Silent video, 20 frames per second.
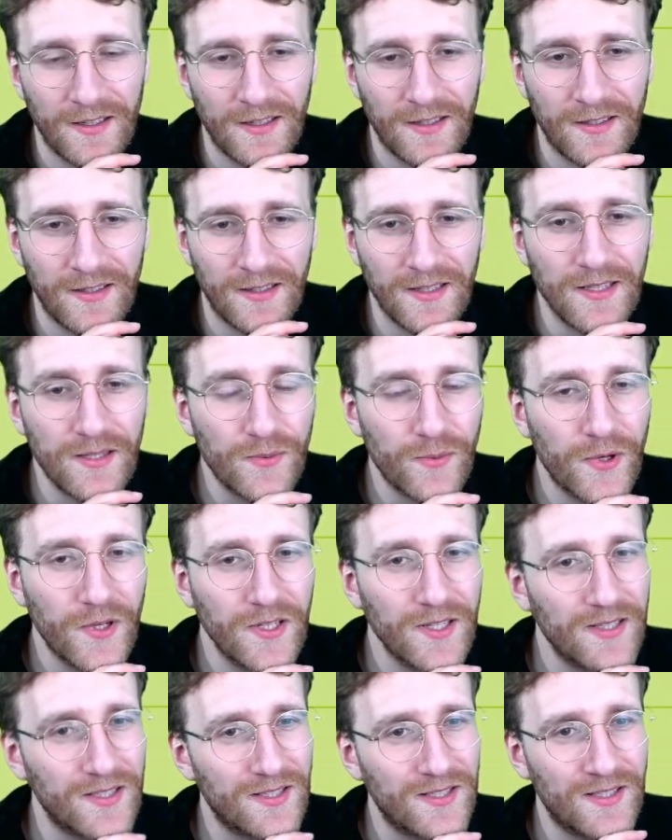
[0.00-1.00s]
this one,
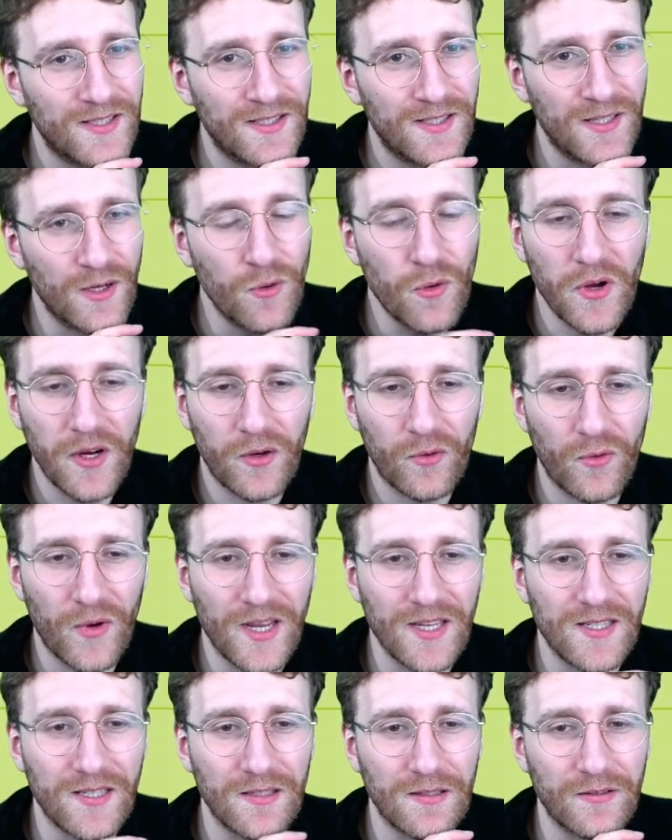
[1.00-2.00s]
it's so
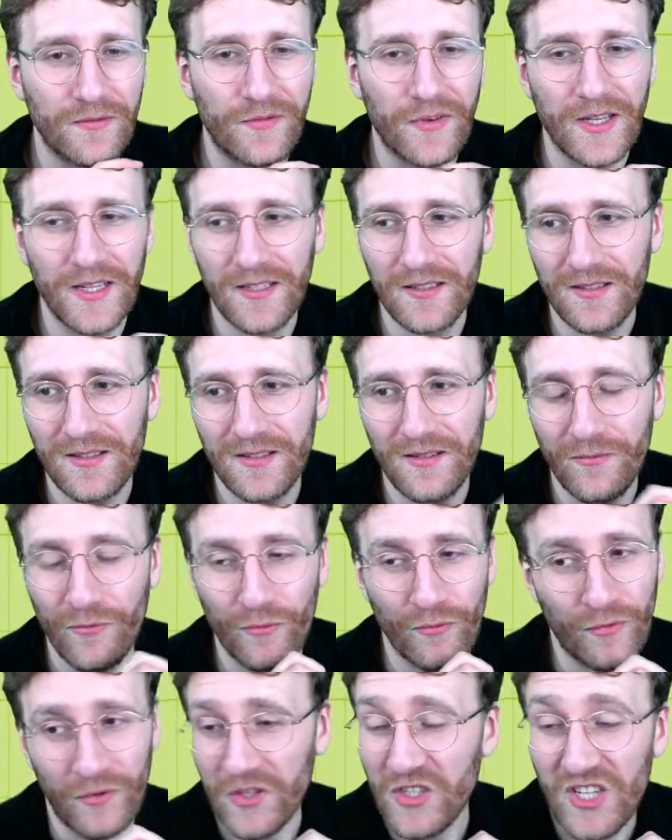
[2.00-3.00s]
aggressive, and
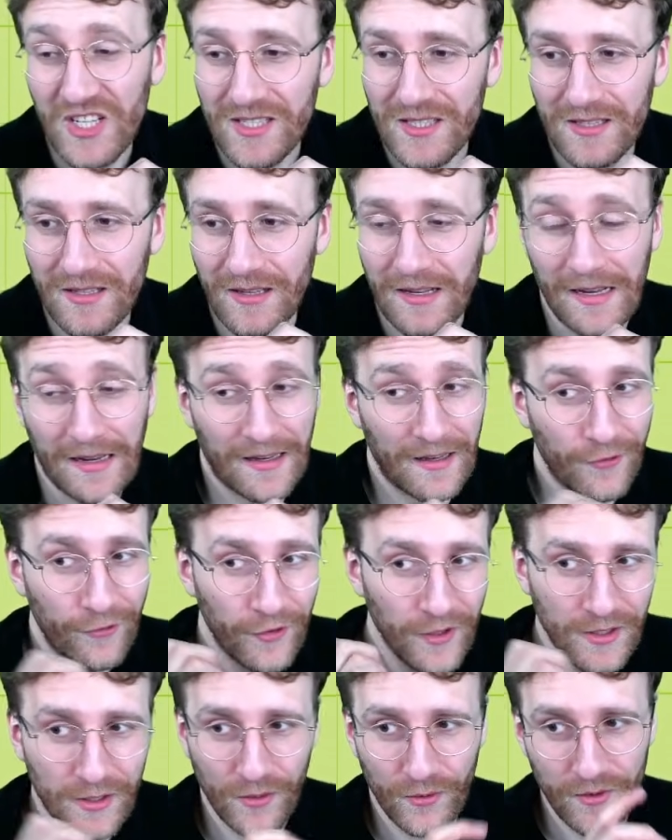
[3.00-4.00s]
we just like if
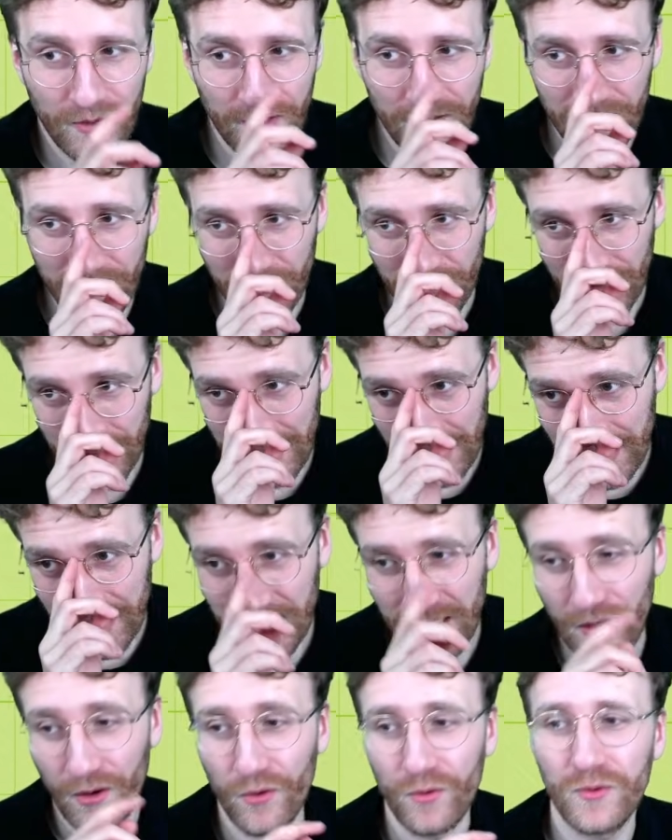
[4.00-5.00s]
we don't get
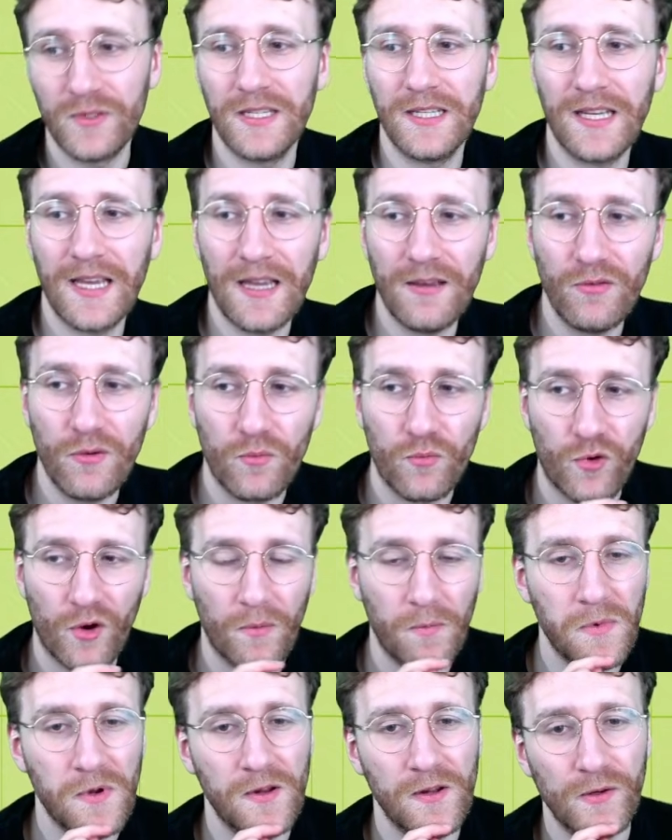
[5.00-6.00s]
the OTK, we're
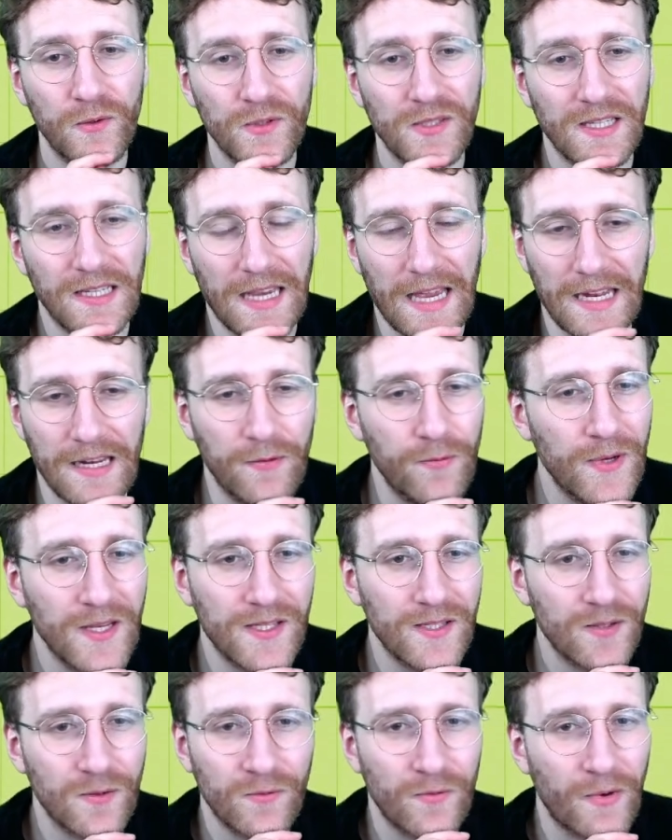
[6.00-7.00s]
probably losing anyway.
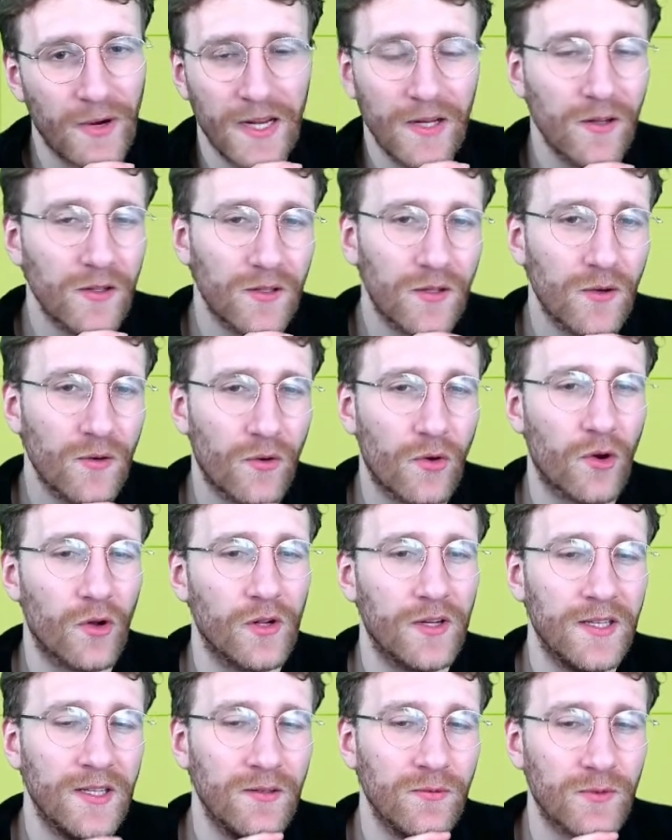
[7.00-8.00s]
So why not go all
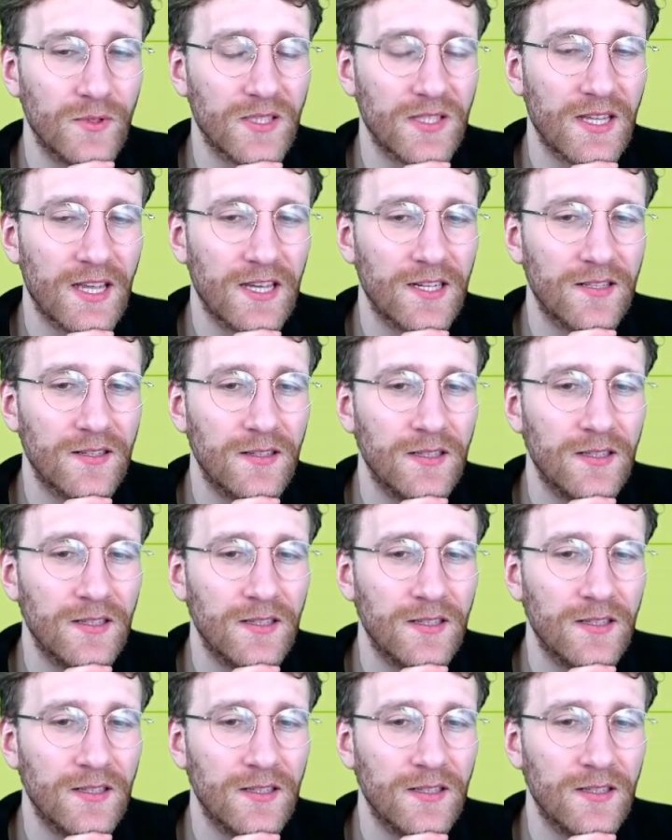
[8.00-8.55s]
in with that?